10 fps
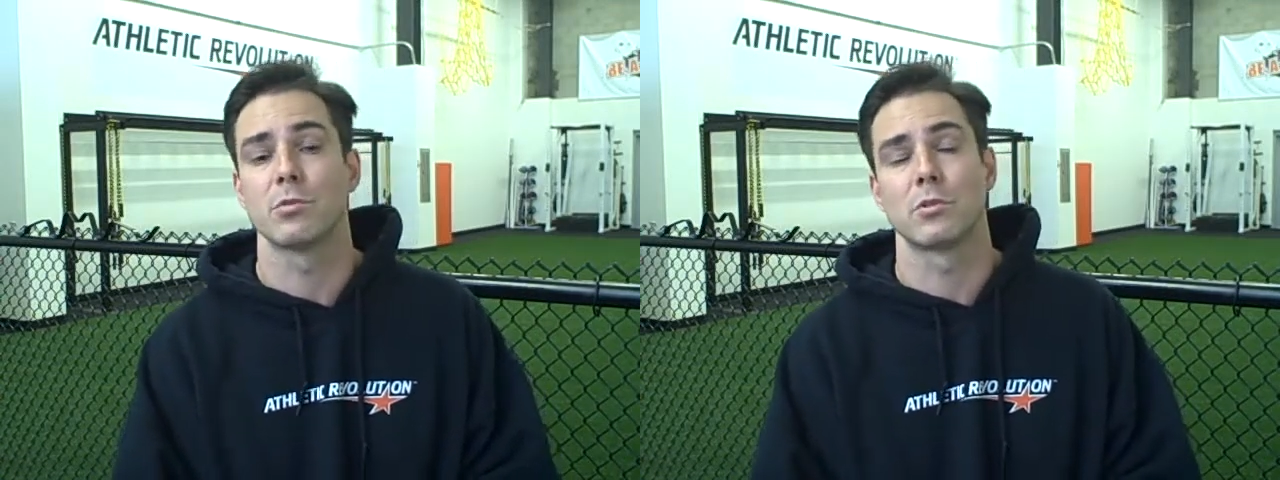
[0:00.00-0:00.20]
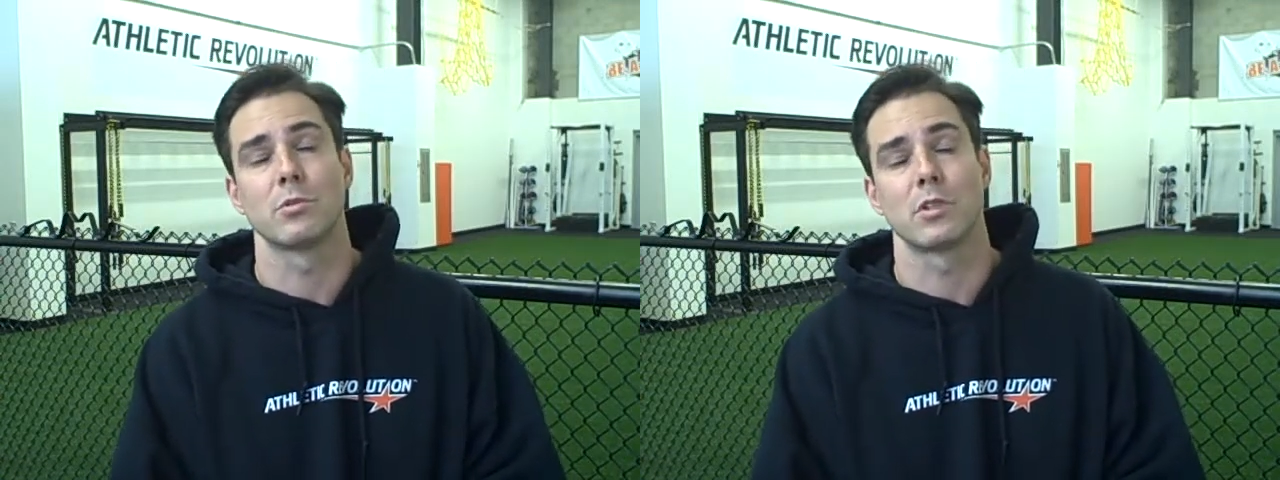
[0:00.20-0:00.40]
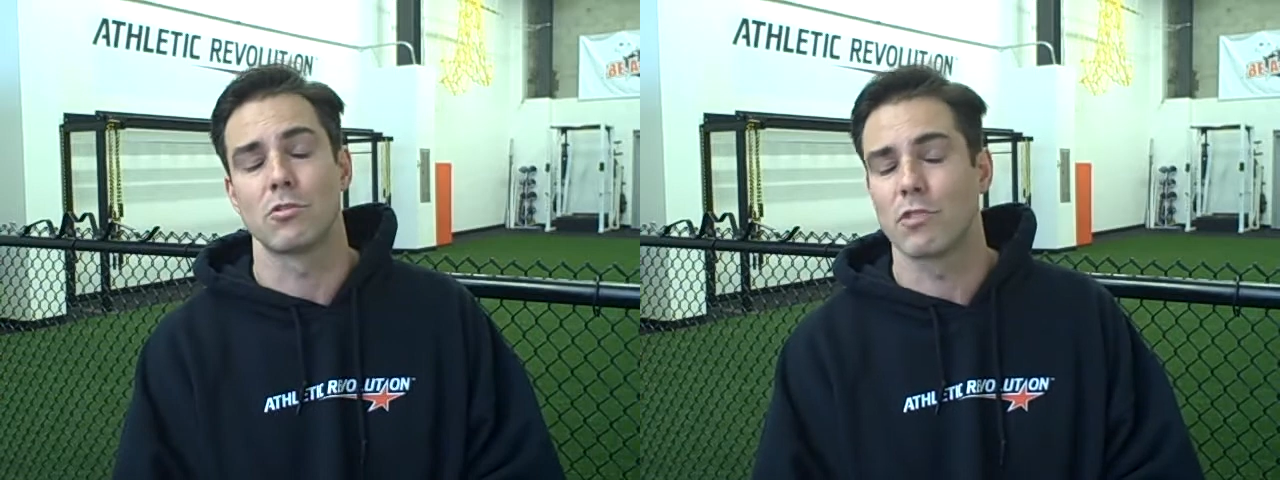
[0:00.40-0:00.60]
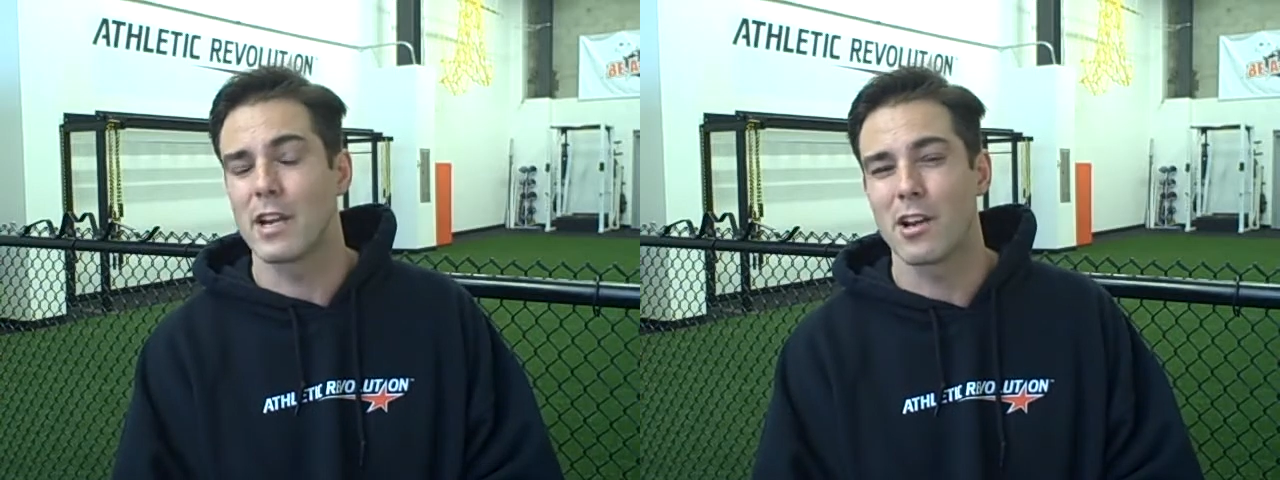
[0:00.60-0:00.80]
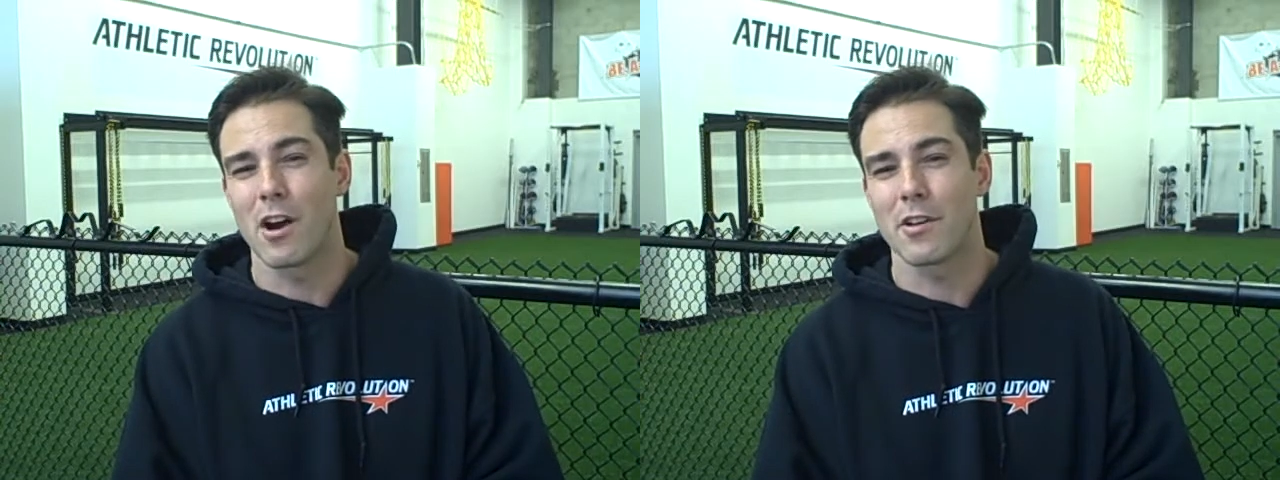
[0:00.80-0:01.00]
which was a
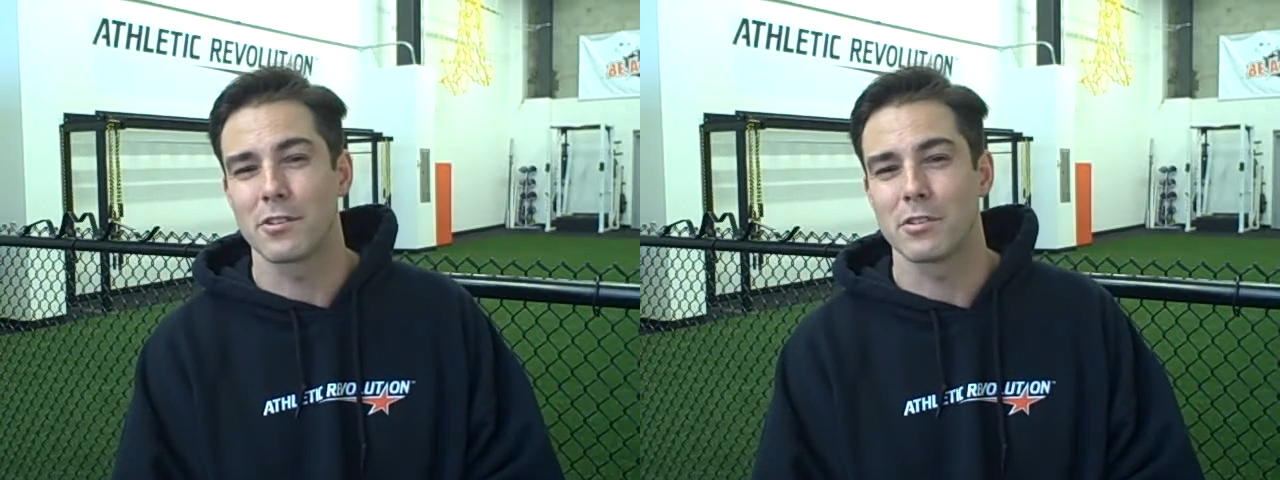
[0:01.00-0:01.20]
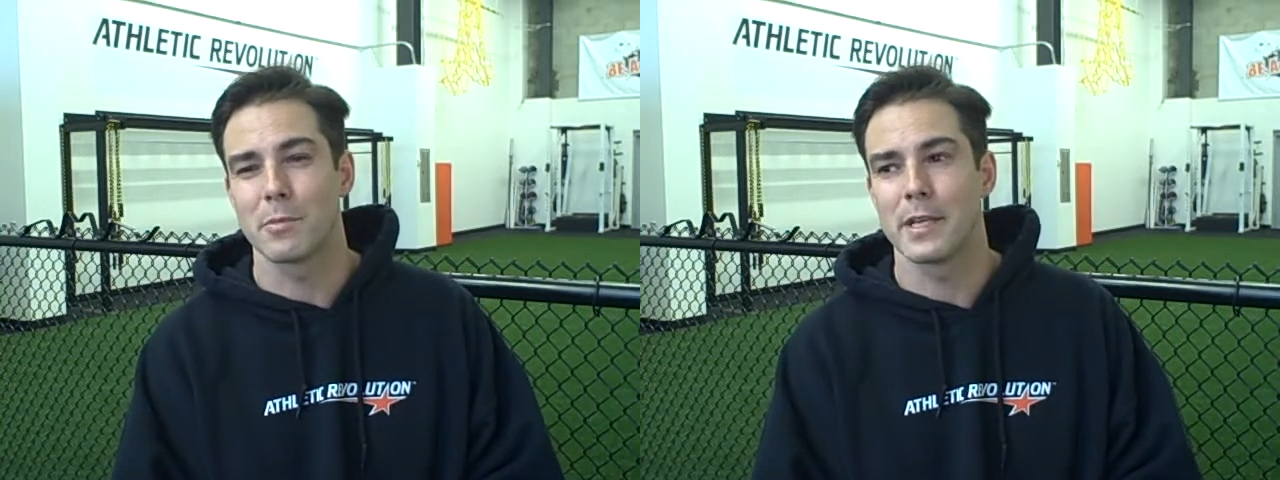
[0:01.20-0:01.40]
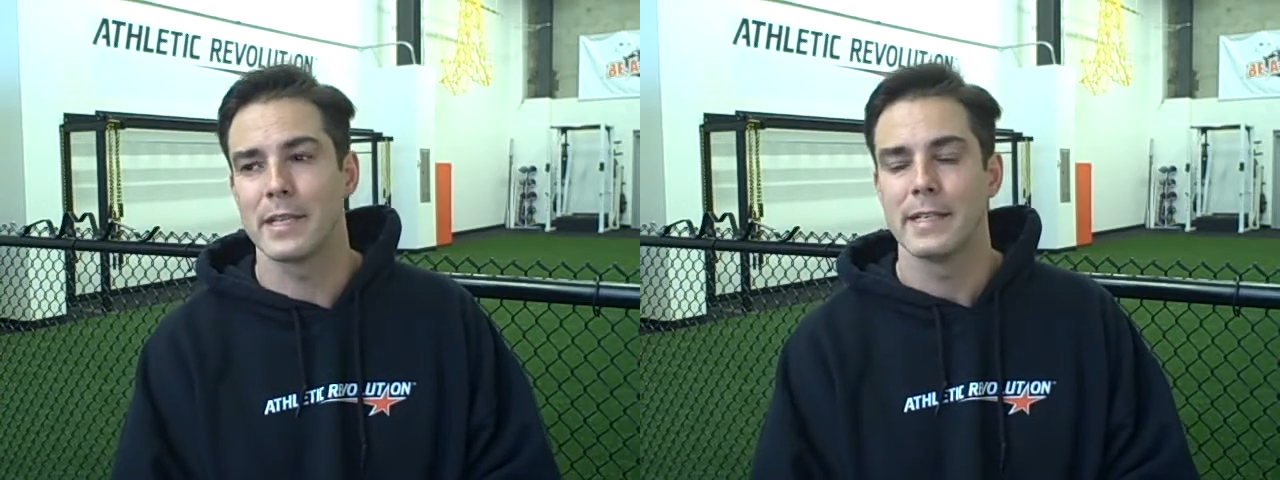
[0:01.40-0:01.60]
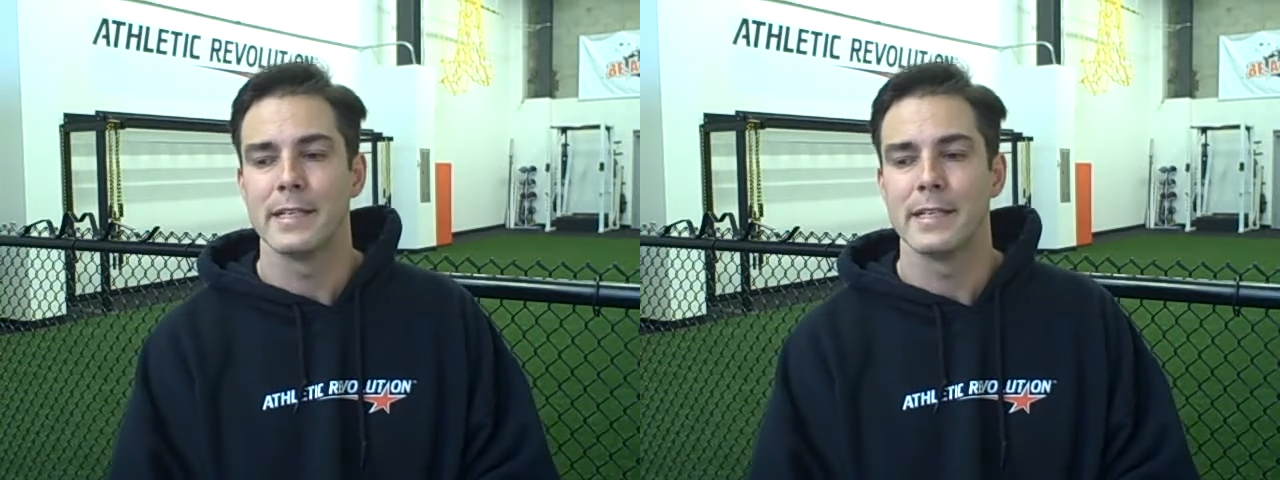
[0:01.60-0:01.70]
great honor to me.